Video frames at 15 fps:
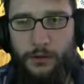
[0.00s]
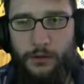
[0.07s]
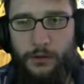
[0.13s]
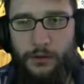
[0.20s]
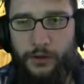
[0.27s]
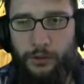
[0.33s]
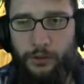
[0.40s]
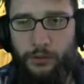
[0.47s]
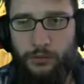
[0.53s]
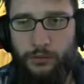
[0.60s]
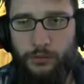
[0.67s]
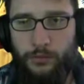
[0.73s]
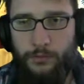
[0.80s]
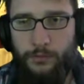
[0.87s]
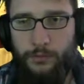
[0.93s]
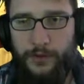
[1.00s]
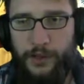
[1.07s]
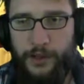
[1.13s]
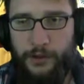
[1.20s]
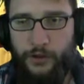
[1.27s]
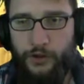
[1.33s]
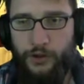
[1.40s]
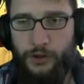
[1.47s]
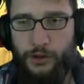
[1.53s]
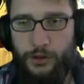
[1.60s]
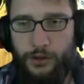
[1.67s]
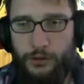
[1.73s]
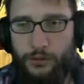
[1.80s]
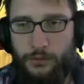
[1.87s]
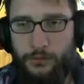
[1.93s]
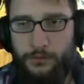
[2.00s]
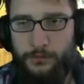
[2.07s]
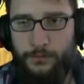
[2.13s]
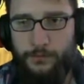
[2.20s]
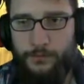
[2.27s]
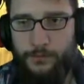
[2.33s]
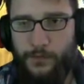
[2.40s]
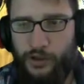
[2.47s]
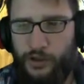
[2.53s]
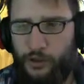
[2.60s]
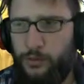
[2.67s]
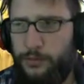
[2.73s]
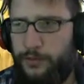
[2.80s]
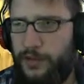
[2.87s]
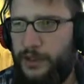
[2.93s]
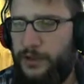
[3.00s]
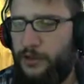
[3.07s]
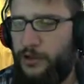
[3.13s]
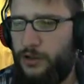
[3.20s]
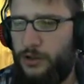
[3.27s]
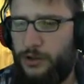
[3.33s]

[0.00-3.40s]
new Fletched. You fletched?